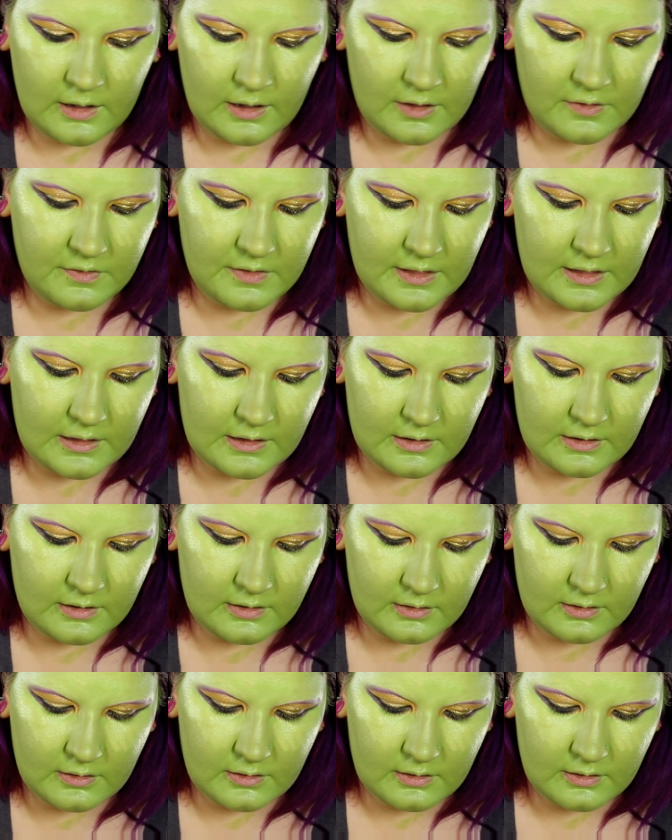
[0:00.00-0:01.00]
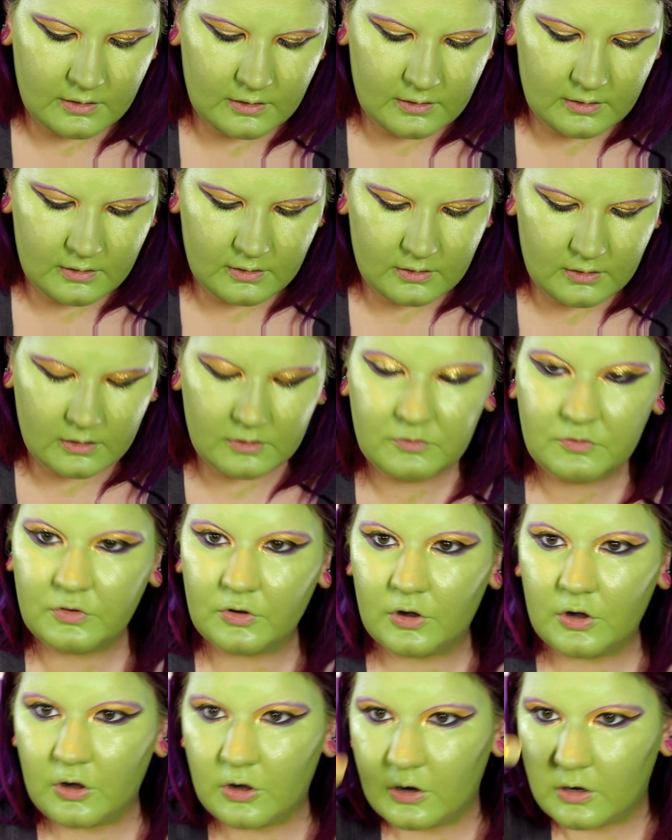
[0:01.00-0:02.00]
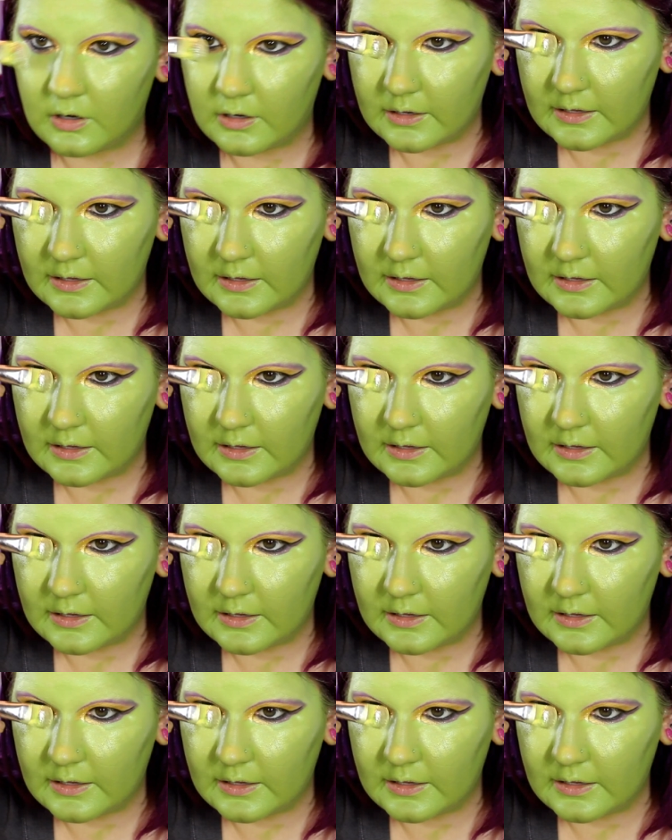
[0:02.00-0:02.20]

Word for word: And then for her,